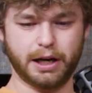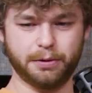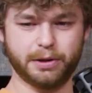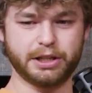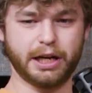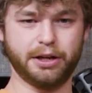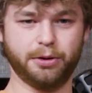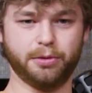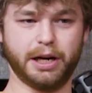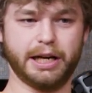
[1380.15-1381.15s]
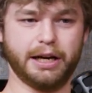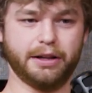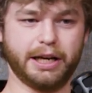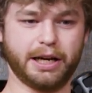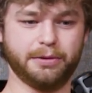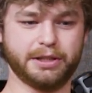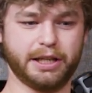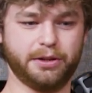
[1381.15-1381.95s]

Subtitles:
I wish I knew right now. Like, I wish I